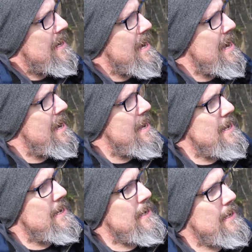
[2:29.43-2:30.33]

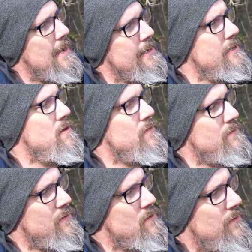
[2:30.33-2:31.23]
and a new
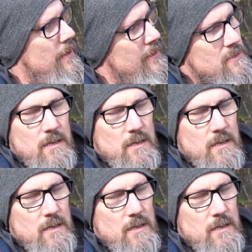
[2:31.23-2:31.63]
viewfinder.